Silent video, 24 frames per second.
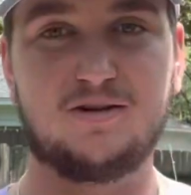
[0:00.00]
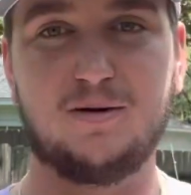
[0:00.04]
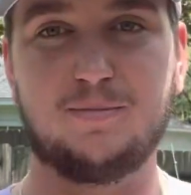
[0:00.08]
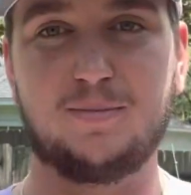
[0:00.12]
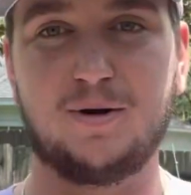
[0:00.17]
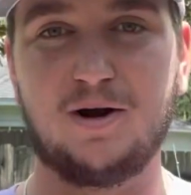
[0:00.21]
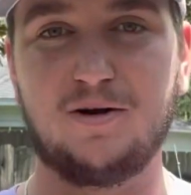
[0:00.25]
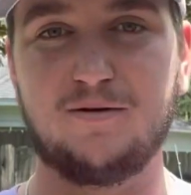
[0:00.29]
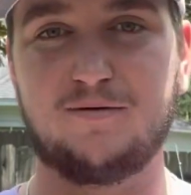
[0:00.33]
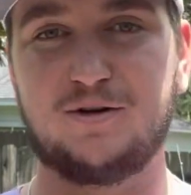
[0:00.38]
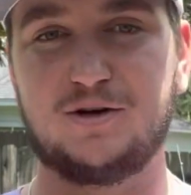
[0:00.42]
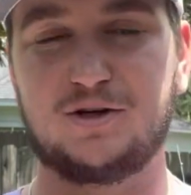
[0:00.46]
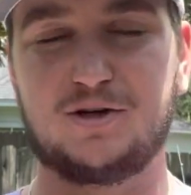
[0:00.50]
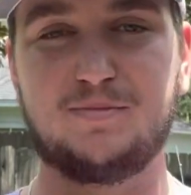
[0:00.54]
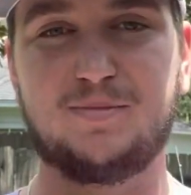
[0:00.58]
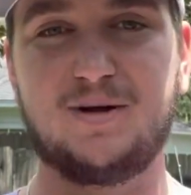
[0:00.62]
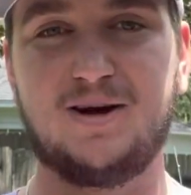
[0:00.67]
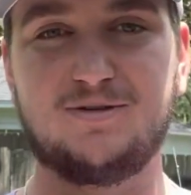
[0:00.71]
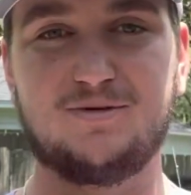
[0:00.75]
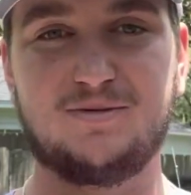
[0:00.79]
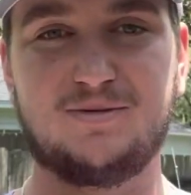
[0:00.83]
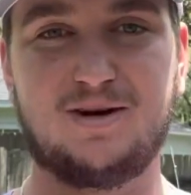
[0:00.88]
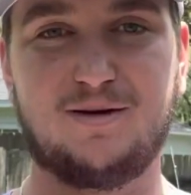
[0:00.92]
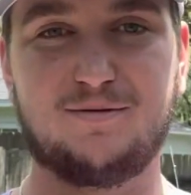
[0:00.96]
a pair of fishing
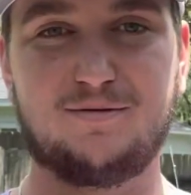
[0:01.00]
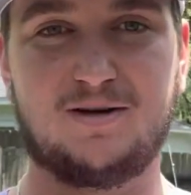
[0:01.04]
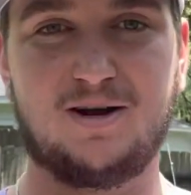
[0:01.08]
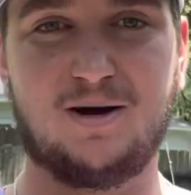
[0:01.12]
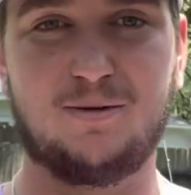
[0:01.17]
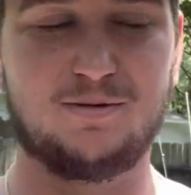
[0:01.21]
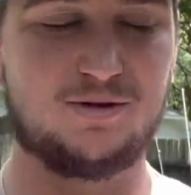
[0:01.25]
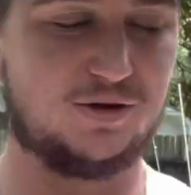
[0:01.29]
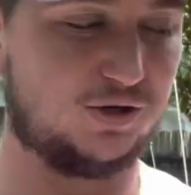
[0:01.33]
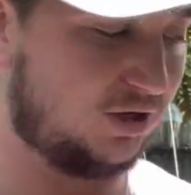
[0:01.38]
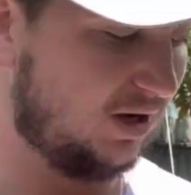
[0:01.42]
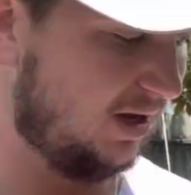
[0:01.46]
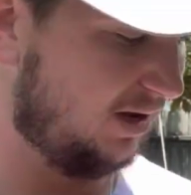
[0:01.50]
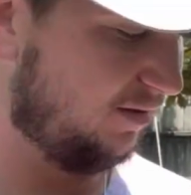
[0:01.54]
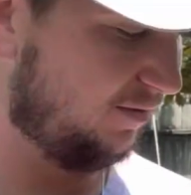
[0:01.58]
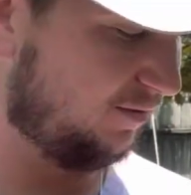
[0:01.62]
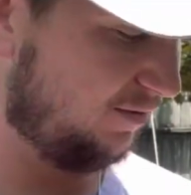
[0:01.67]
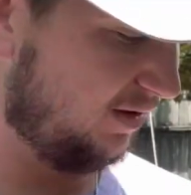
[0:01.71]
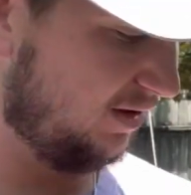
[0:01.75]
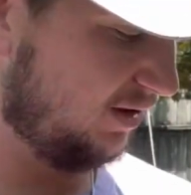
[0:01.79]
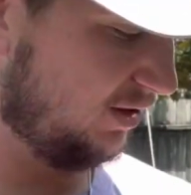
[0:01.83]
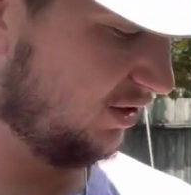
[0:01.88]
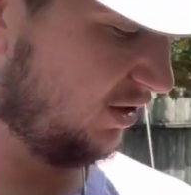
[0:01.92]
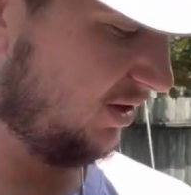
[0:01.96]
pants will definitely help with the
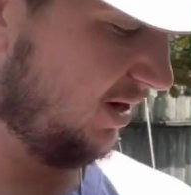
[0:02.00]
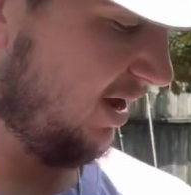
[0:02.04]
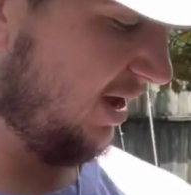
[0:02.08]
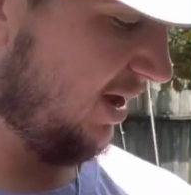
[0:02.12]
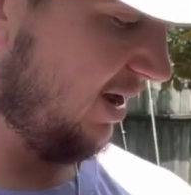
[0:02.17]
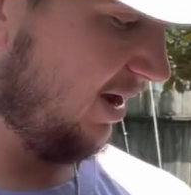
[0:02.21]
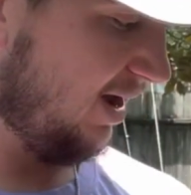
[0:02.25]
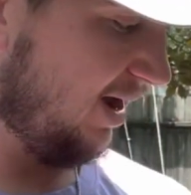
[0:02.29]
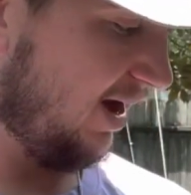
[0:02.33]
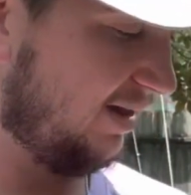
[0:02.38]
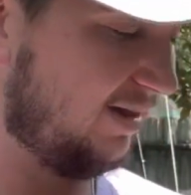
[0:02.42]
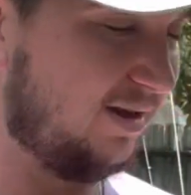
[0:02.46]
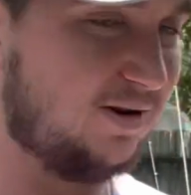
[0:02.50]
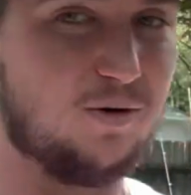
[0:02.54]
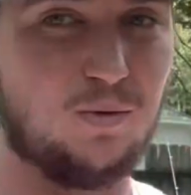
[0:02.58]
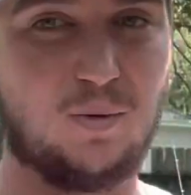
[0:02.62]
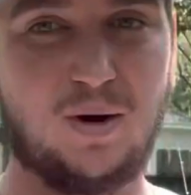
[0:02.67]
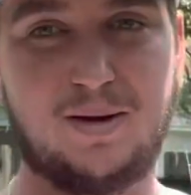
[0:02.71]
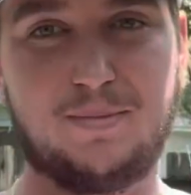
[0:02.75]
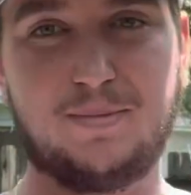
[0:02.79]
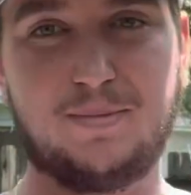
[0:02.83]
jellyfish. And then a wade